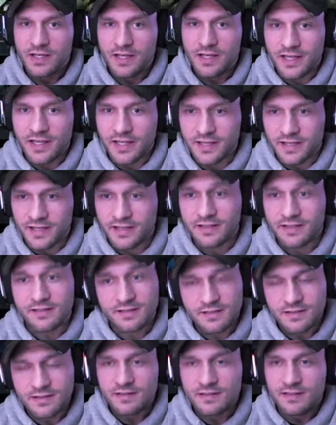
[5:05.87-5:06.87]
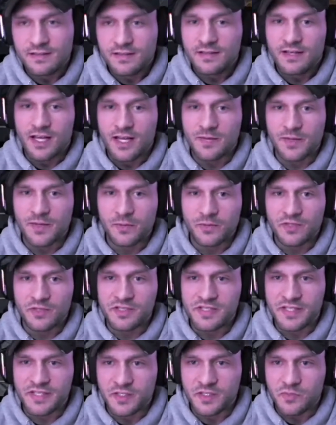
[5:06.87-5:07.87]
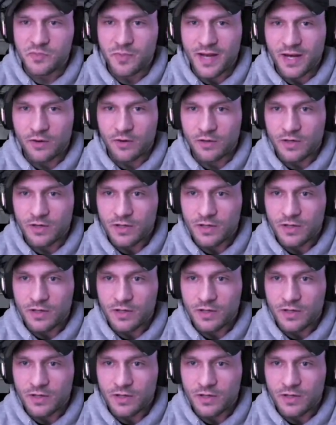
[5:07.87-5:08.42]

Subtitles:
and I'm able to steal his power.